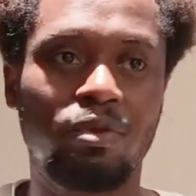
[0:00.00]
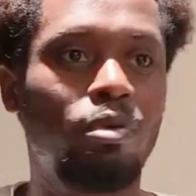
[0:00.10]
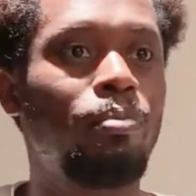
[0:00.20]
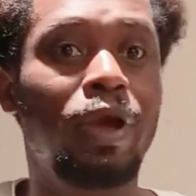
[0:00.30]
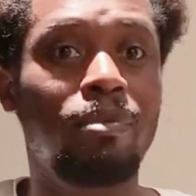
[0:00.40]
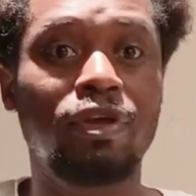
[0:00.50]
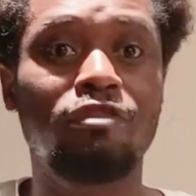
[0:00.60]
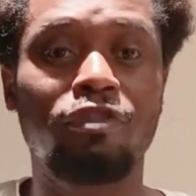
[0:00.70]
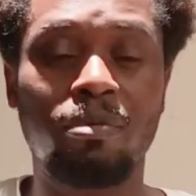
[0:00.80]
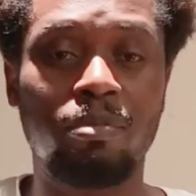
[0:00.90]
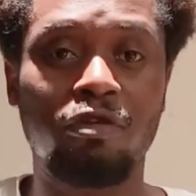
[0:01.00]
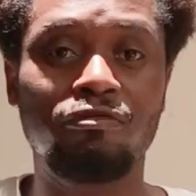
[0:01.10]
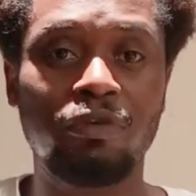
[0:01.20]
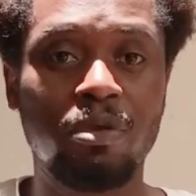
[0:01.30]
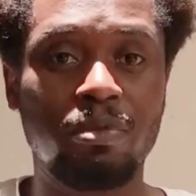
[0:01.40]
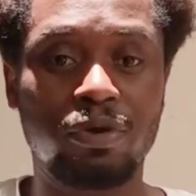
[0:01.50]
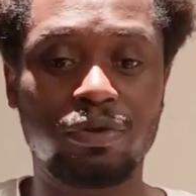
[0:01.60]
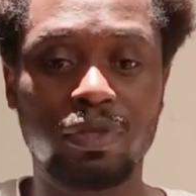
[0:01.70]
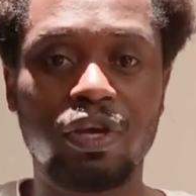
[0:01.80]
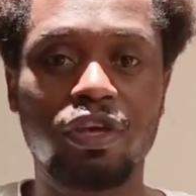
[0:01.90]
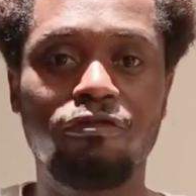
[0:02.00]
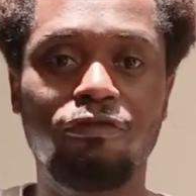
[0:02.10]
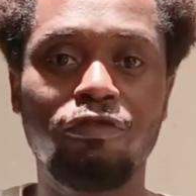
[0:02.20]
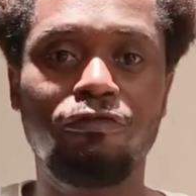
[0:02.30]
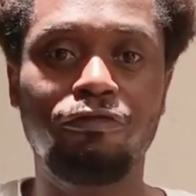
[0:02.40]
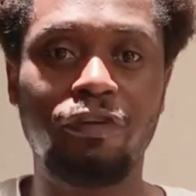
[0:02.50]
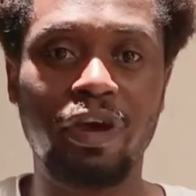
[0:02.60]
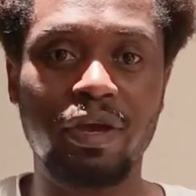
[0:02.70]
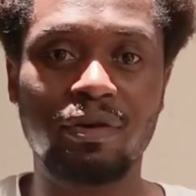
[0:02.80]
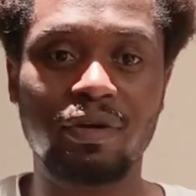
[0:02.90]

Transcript: or maybe even above, because if you fail